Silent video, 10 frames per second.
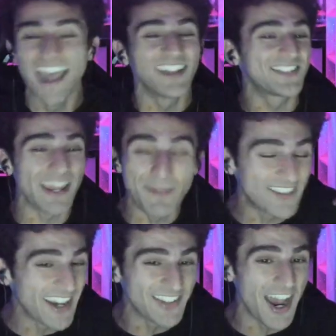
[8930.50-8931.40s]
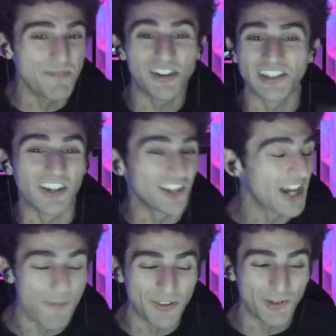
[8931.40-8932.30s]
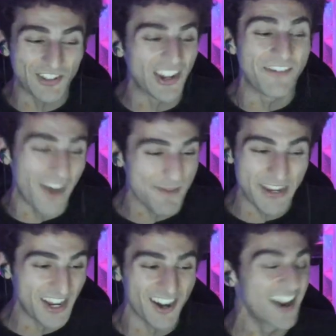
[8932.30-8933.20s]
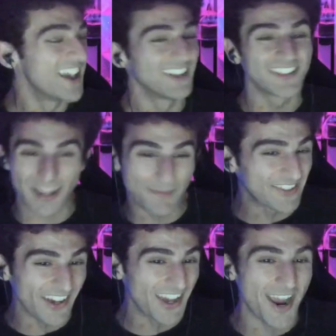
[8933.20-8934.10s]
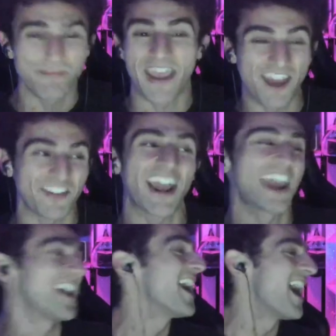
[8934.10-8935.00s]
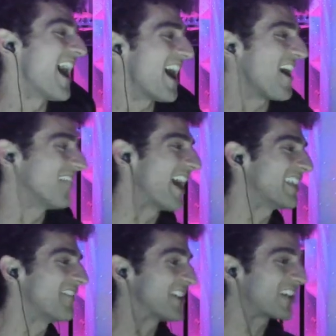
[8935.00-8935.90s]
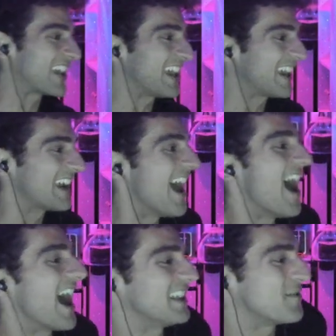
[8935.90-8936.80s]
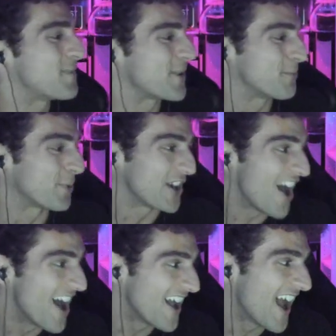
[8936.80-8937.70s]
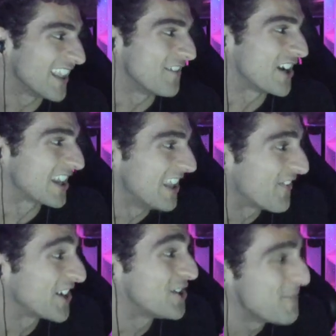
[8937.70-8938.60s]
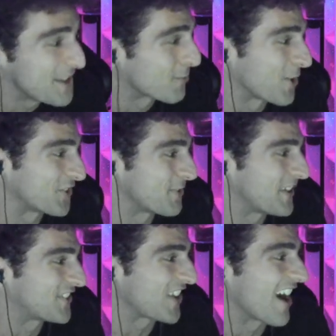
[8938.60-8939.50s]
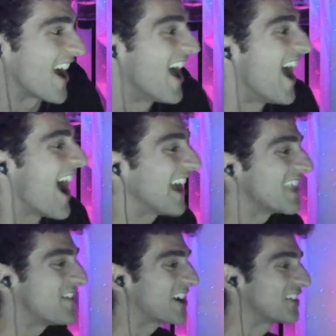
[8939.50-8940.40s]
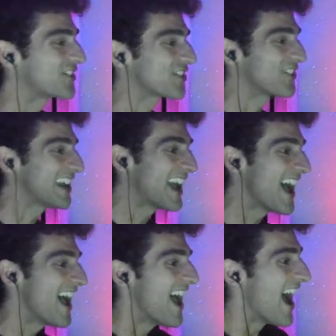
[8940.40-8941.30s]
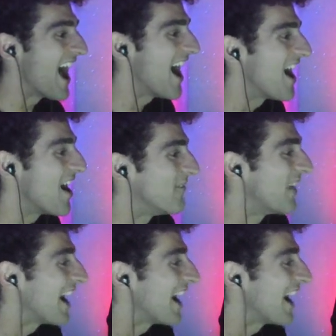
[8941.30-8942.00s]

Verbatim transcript: same exact time. You can literally come on Twitch and find me here, same exact time every night. Um, I love you, Keen. I love you, Bri Brianna. I love you, Clifford. You mean the world to me, Sarah. I love you, Katrina. Um,